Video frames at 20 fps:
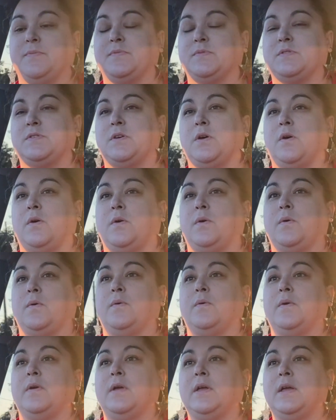
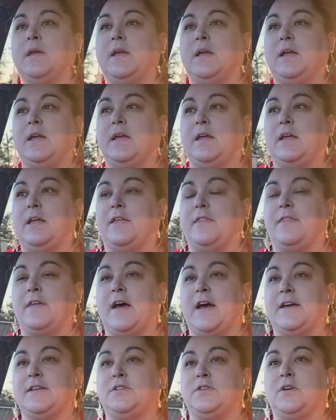So
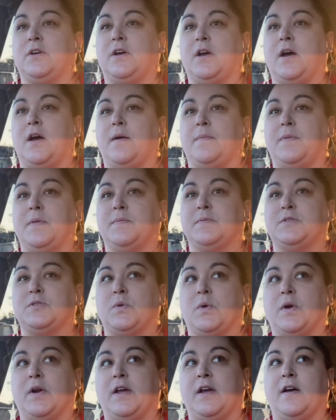that took up the
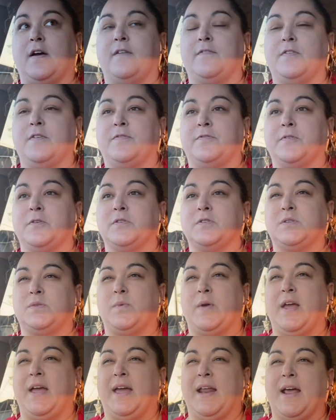majority of the first
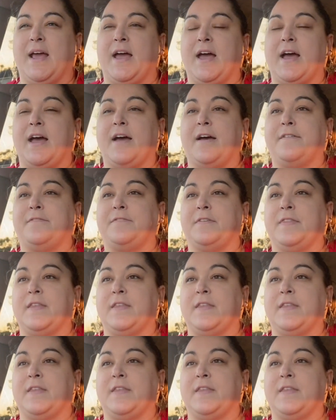week and a half,